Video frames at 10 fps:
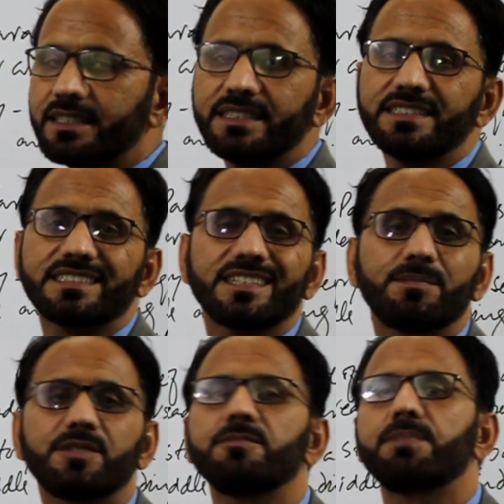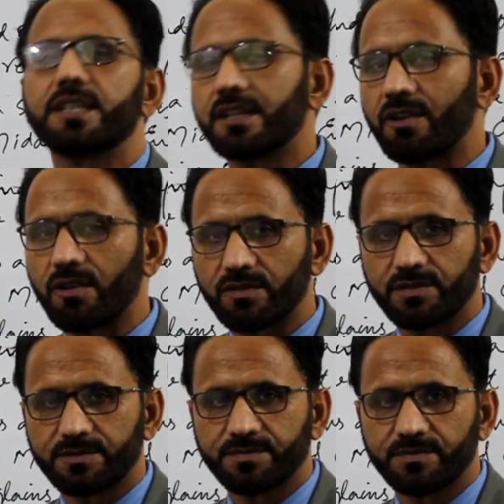descriptive paragraph.
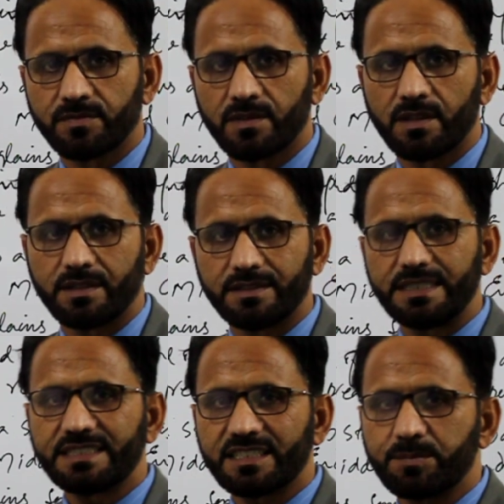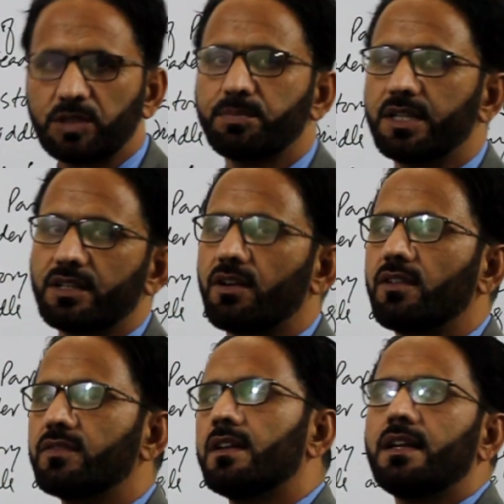Descriptive
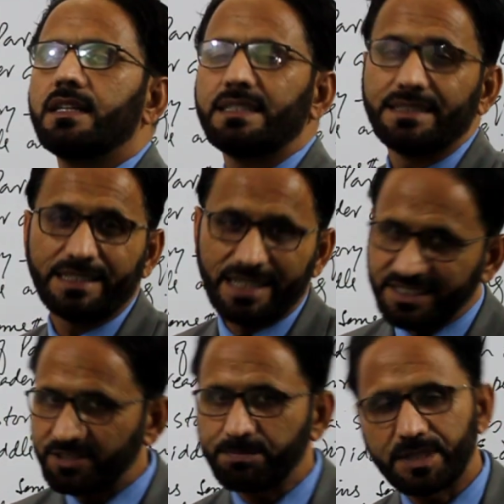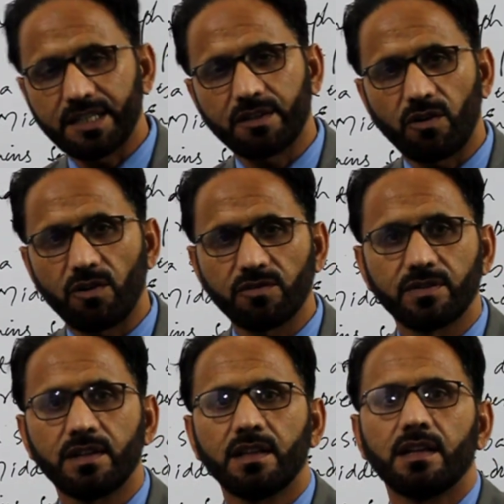paragraph, narrative paragraph,
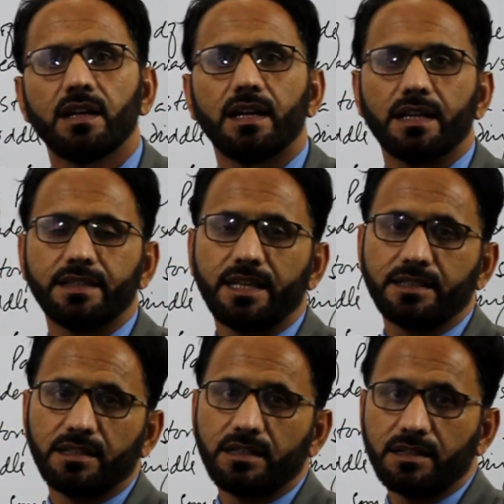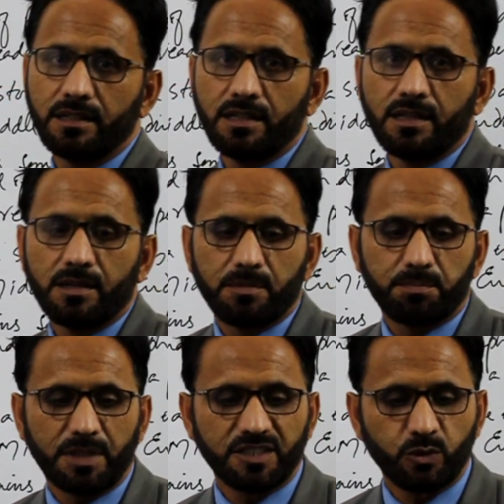and then
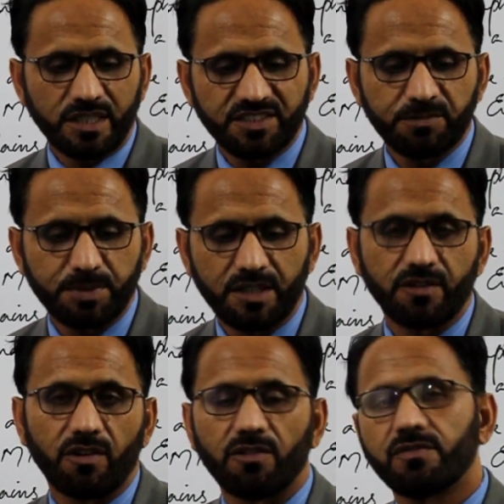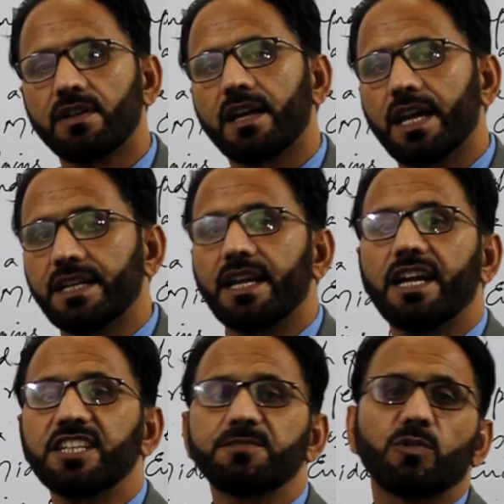persuasive paragraph and
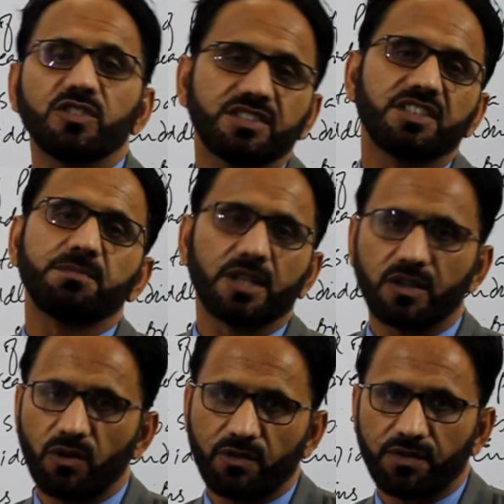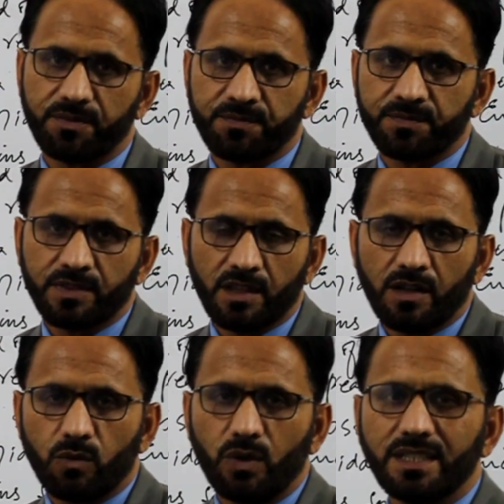expository paragraph.
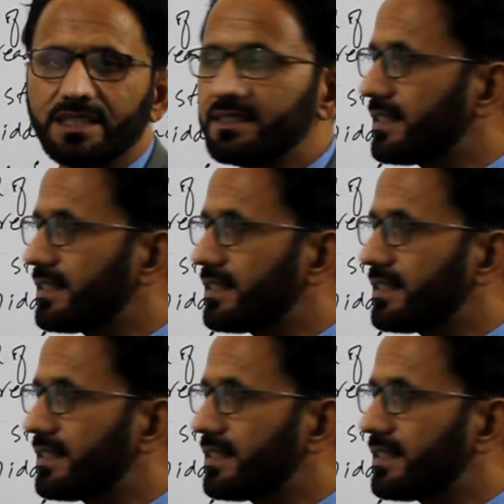What is